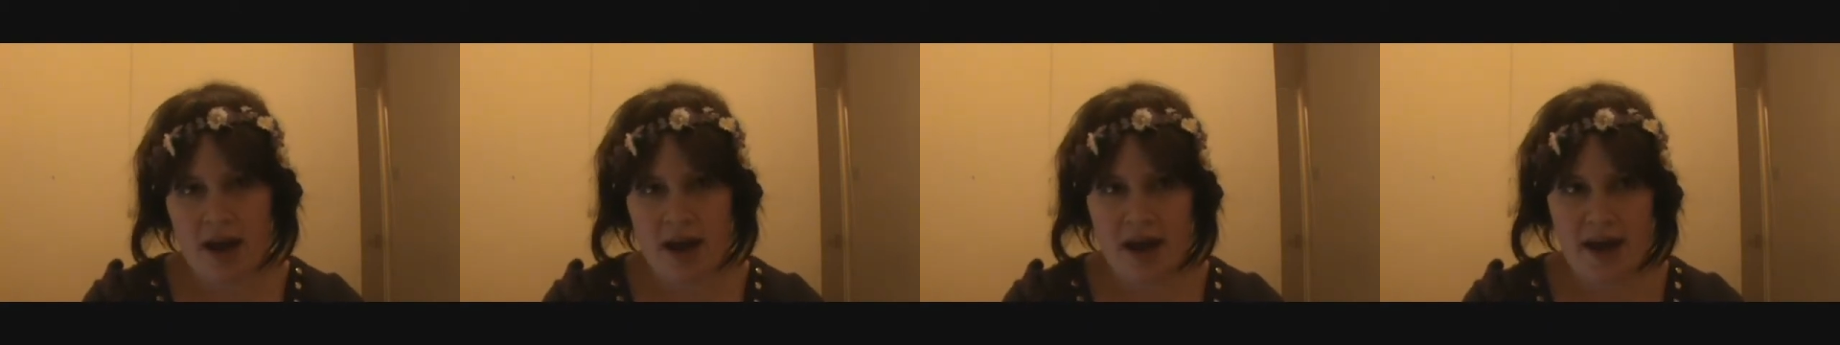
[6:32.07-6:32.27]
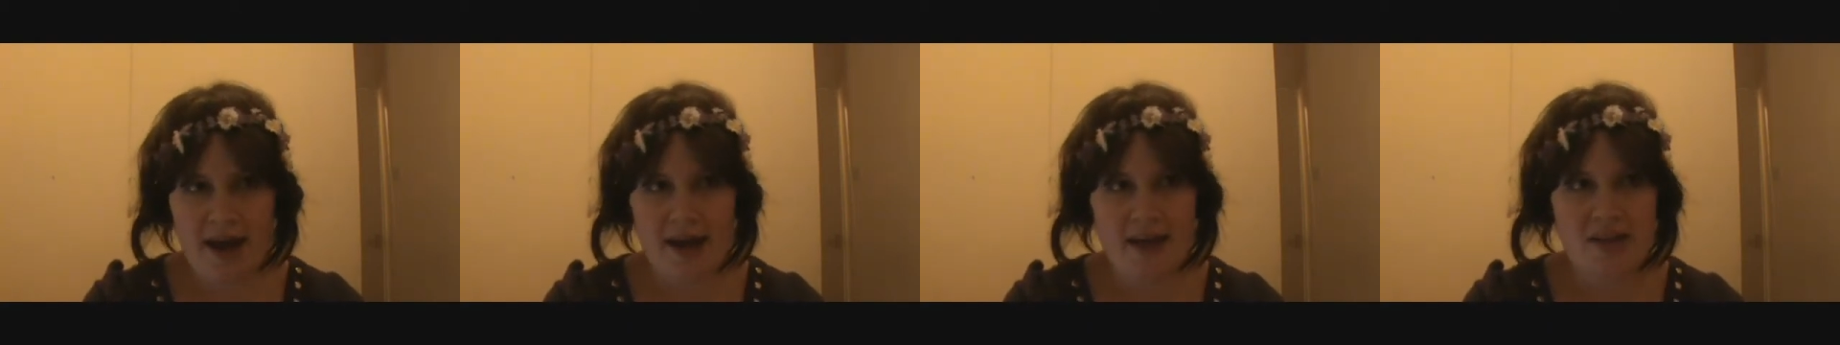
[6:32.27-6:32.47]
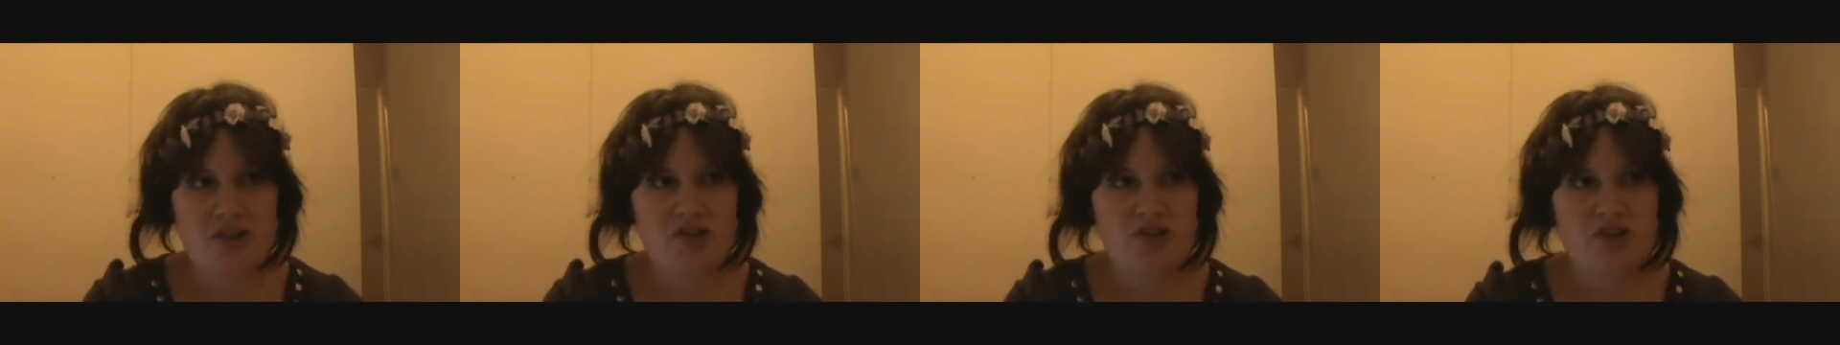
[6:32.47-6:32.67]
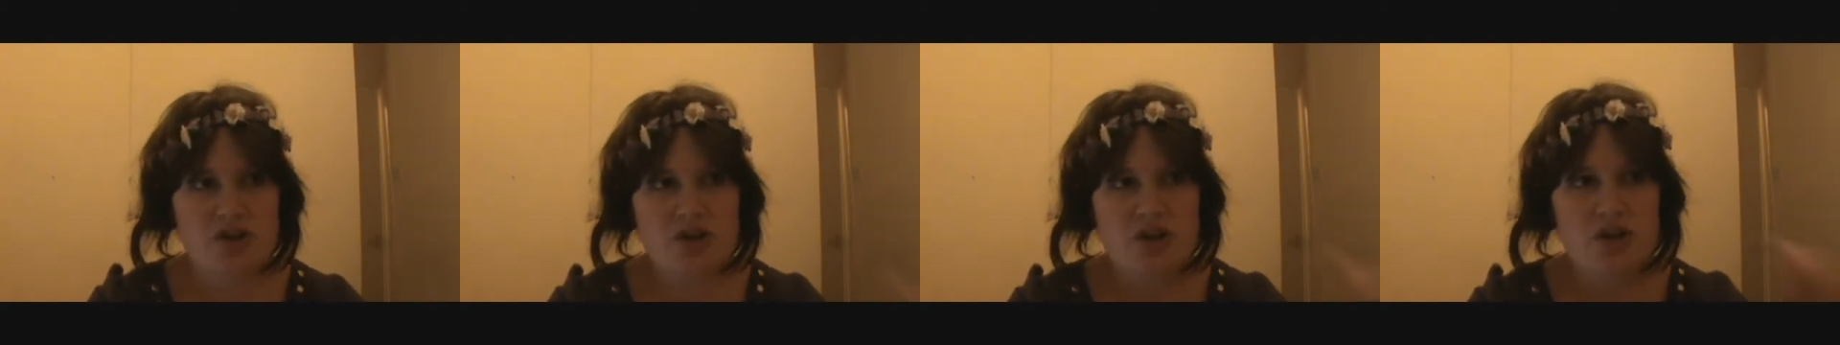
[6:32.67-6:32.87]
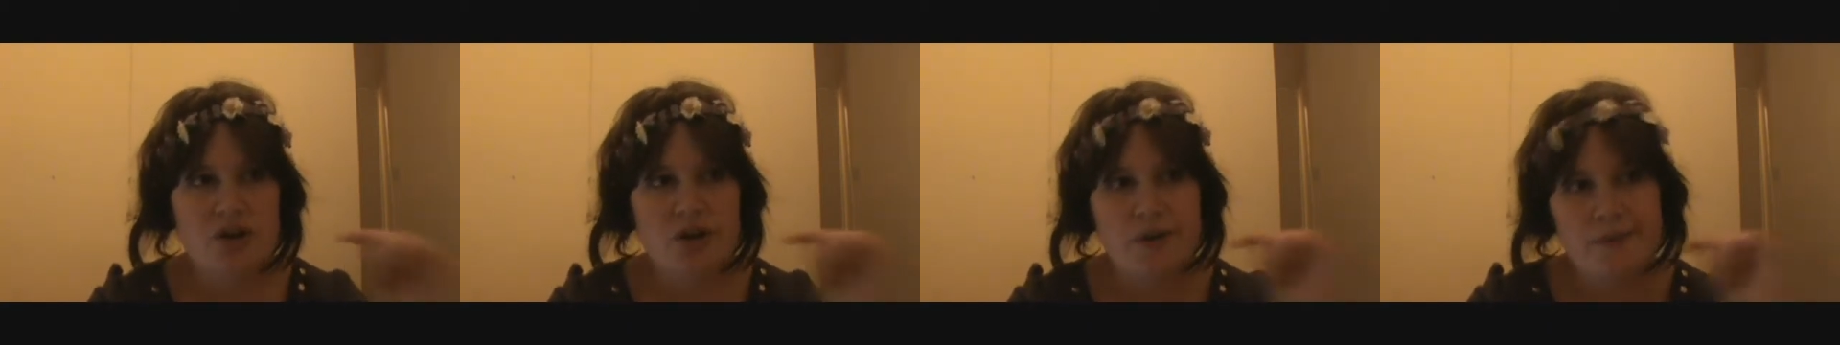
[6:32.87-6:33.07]
I had
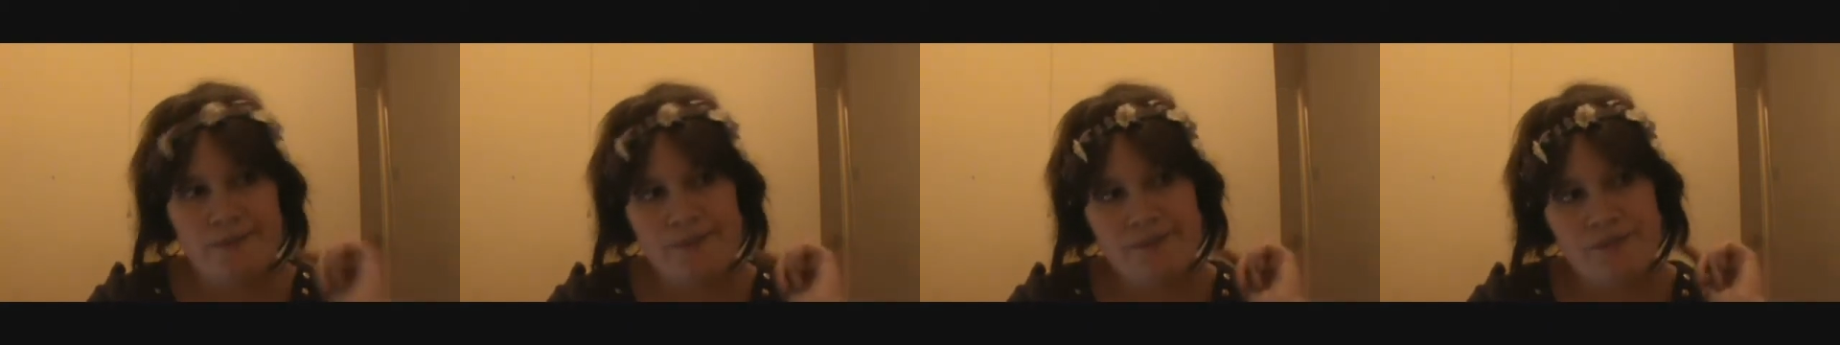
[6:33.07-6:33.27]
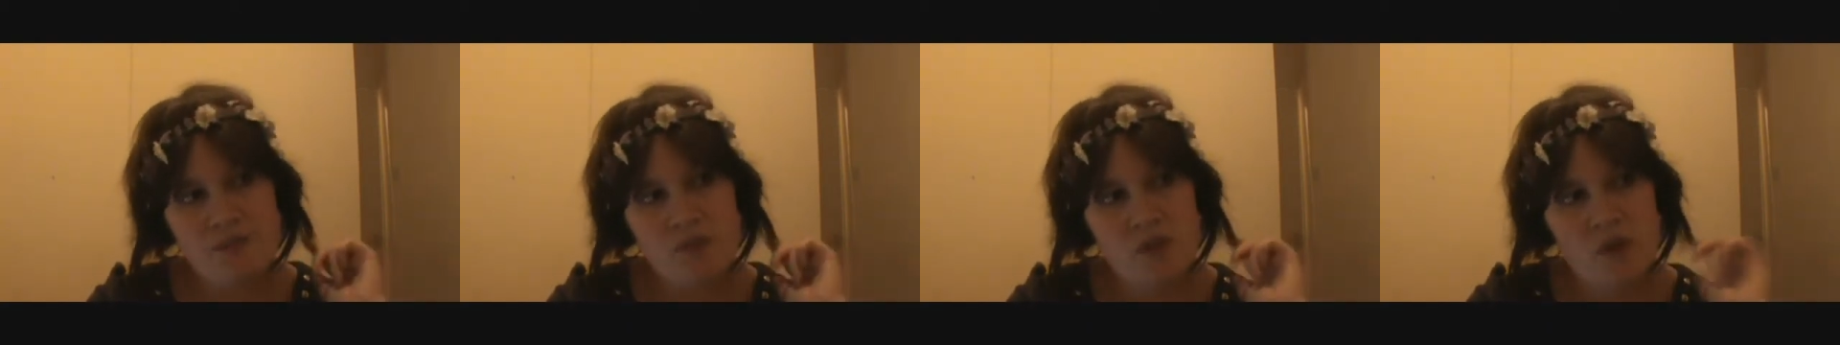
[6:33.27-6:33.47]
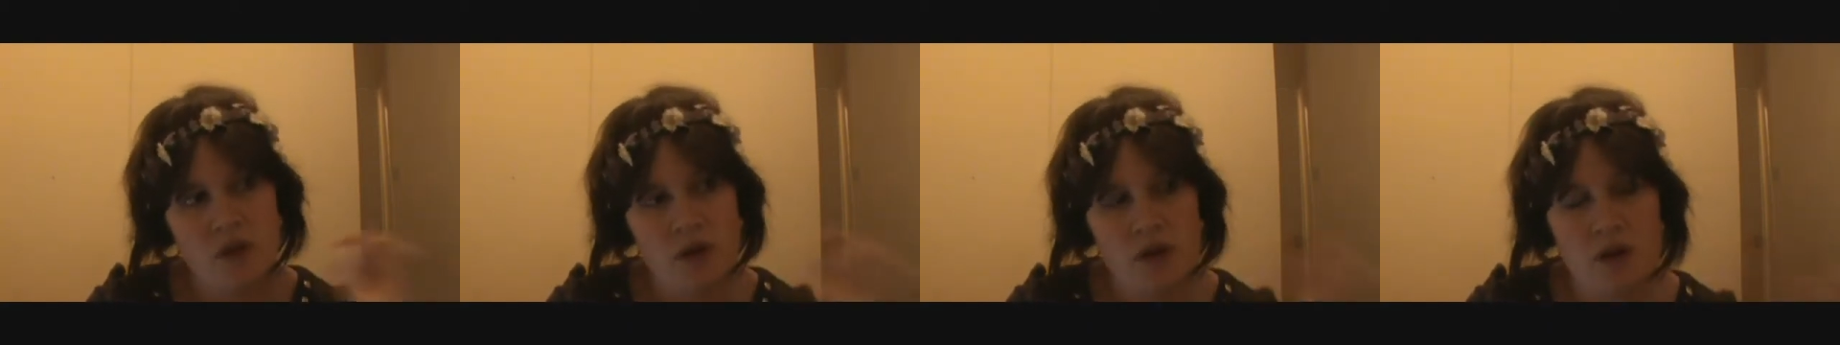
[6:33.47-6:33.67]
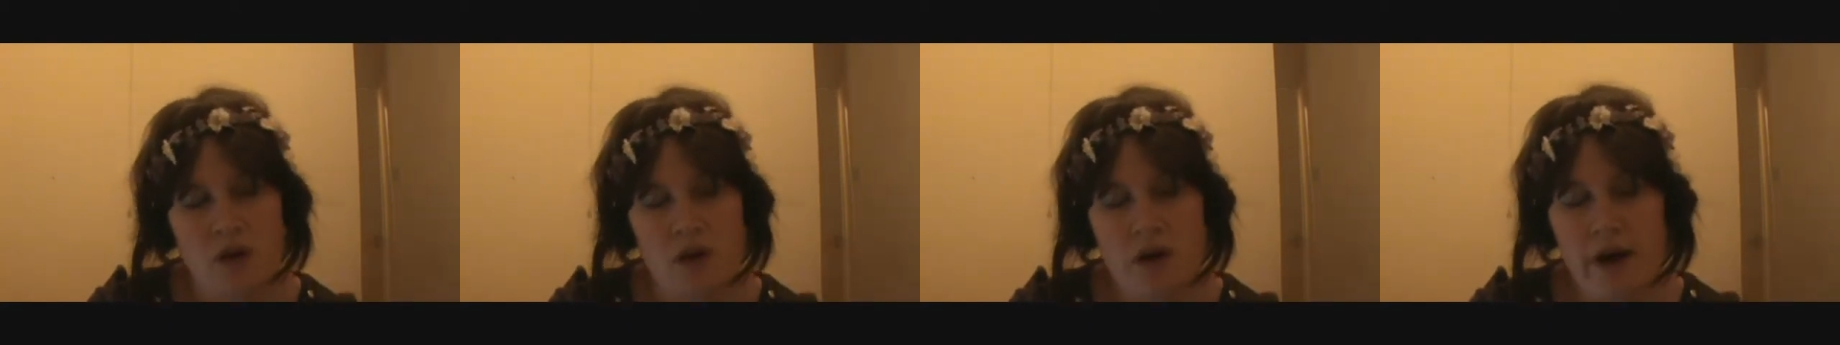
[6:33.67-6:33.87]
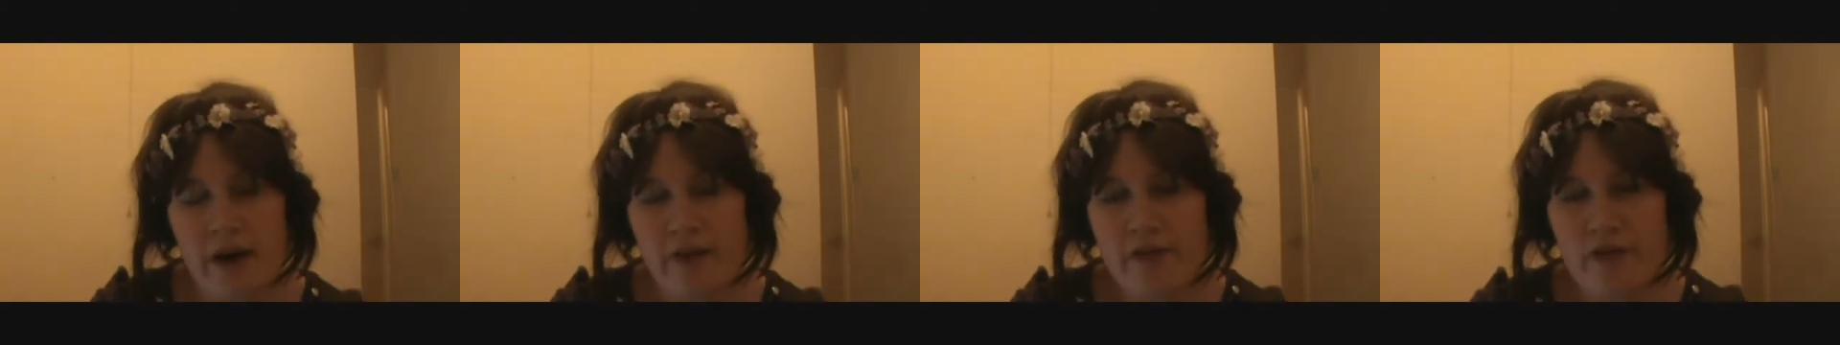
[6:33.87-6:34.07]
to
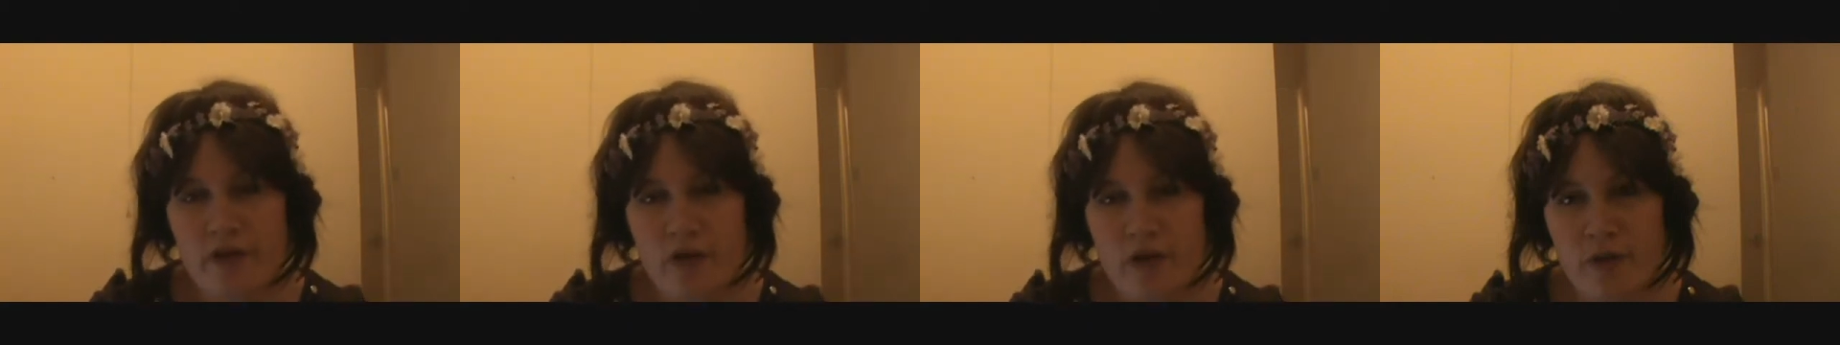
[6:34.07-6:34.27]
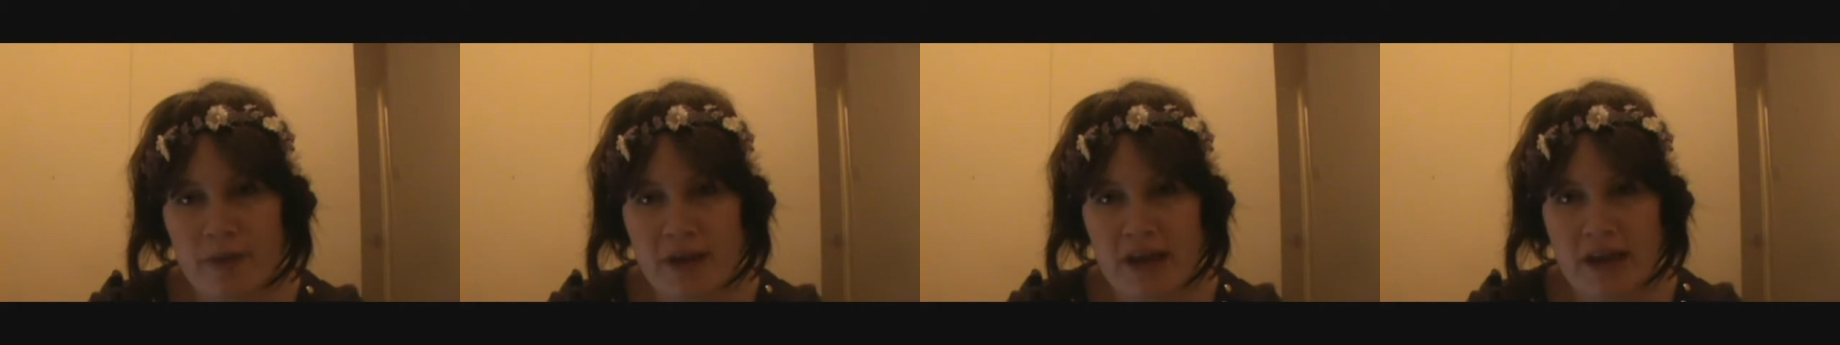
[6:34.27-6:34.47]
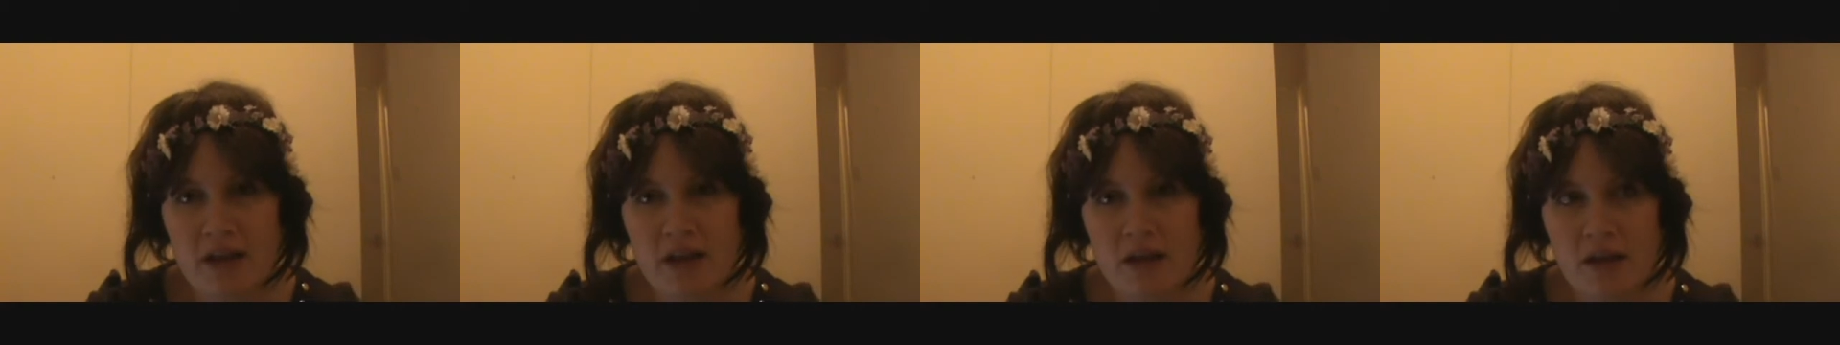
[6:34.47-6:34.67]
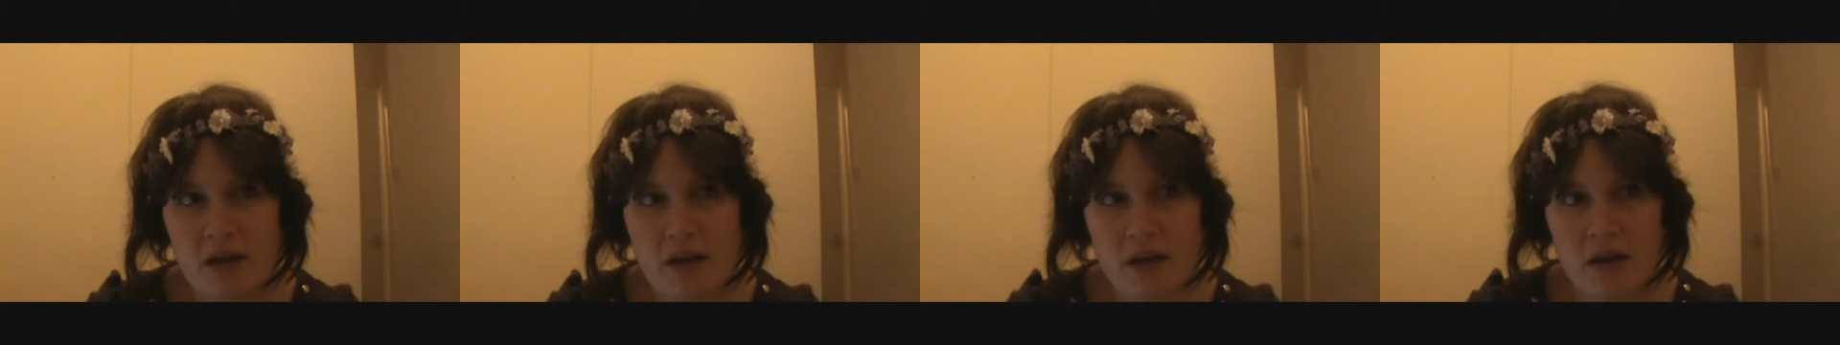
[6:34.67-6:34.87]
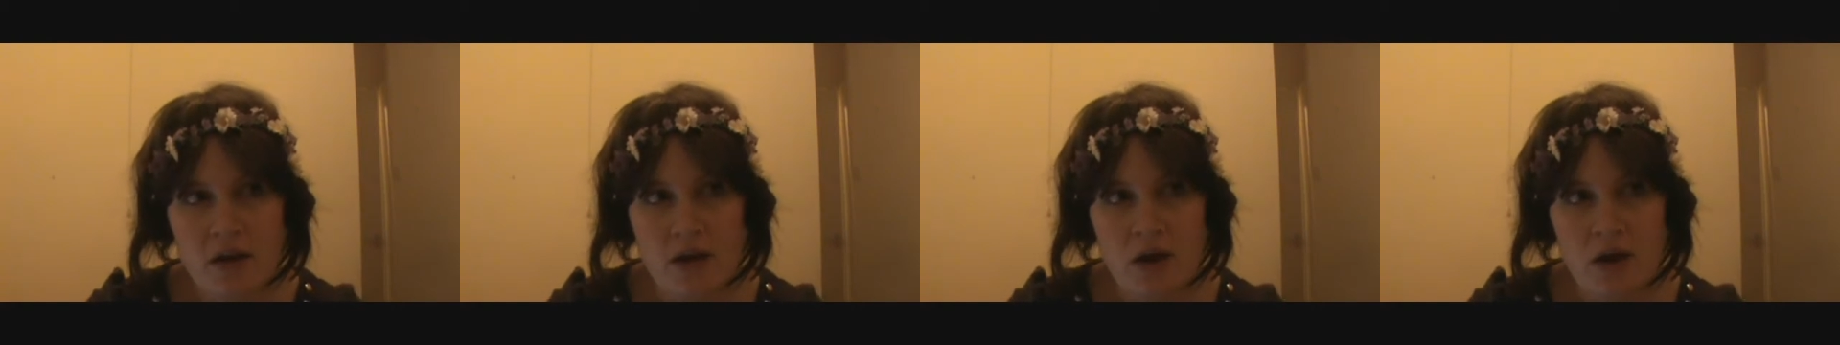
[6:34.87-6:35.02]
go out for a meal